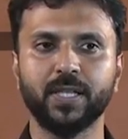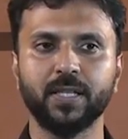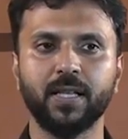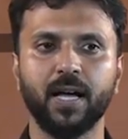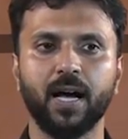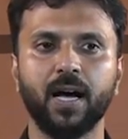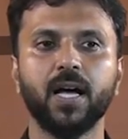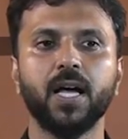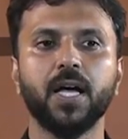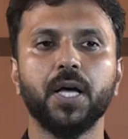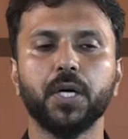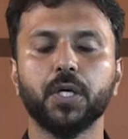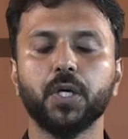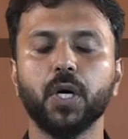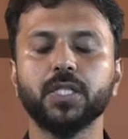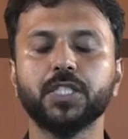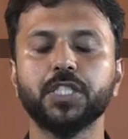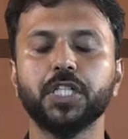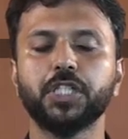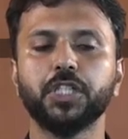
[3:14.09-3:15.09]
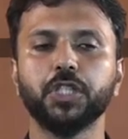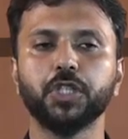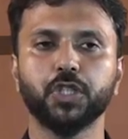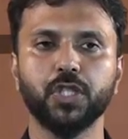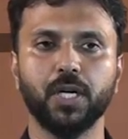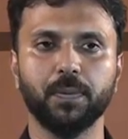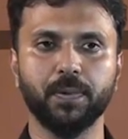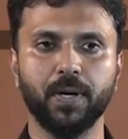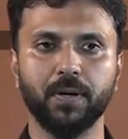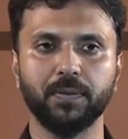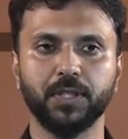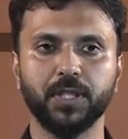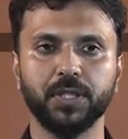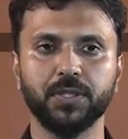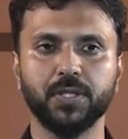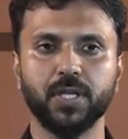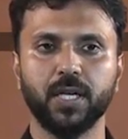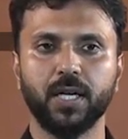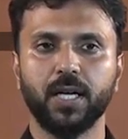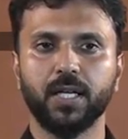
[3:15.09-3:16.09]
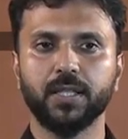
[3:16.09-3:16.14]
the constitutional provisions,